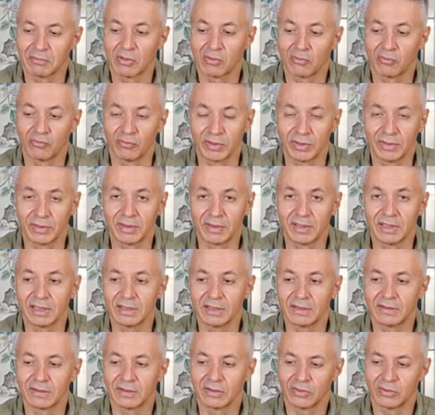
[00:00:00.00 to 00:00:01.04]
We see
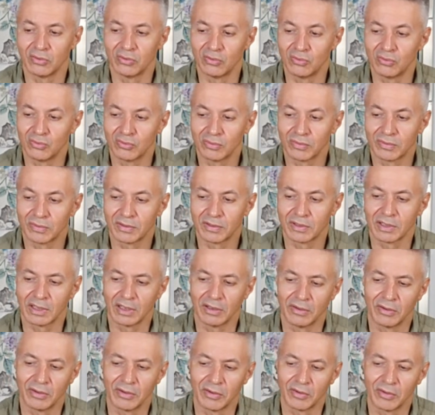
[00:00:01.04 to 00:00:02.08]
it used
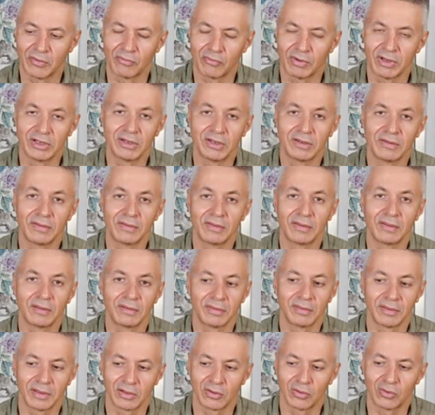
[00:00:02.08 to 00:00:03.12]
when
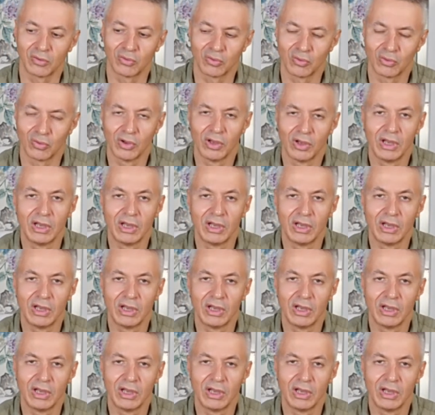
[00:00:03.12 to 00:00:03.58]
they go